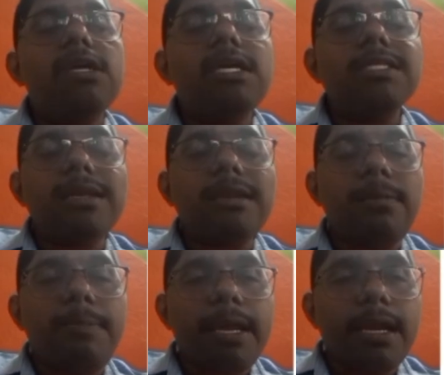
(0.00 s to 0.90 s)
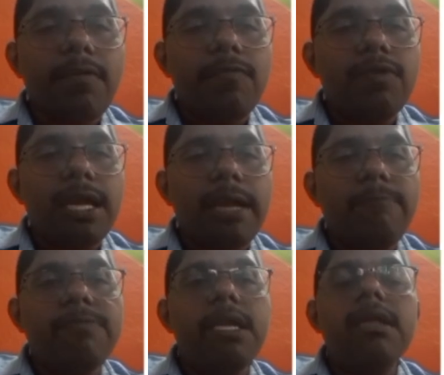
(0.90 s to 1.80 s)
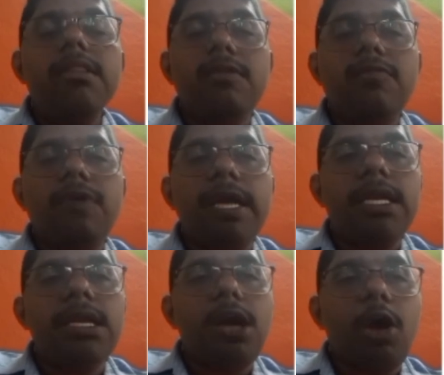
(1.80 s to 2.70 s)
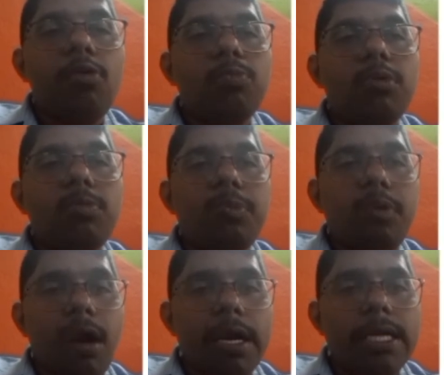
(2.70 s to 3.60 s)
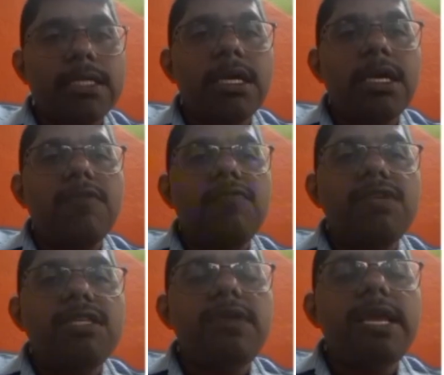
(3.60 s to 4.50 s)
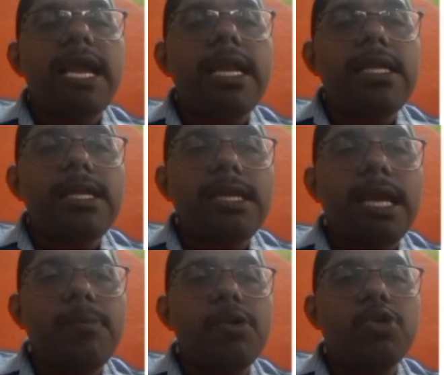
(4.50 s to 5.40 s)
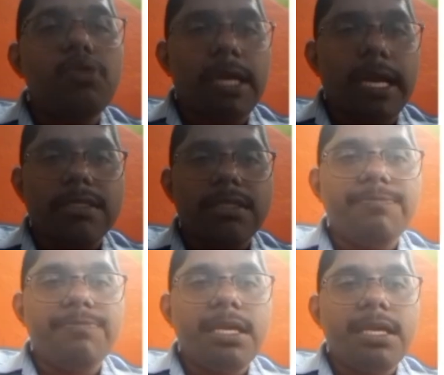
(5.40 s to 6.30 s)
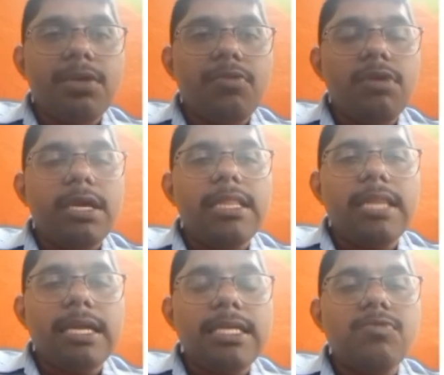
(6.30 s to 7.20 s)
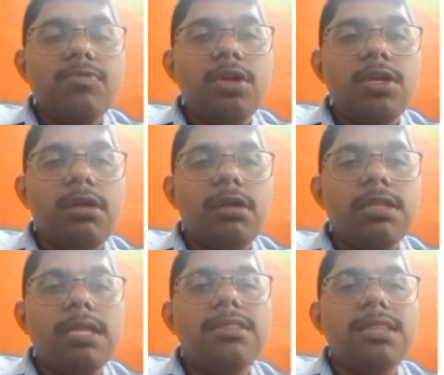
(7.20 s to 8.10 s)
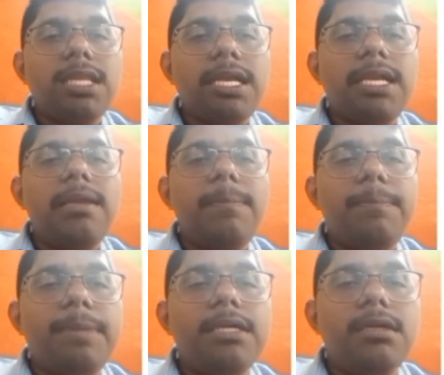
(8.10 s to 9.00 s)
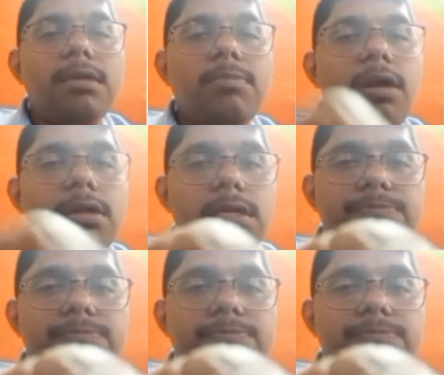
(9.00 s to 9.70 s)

a certain period of time the final output product which we can able to get. Okay, that is what you call the 3D printer model.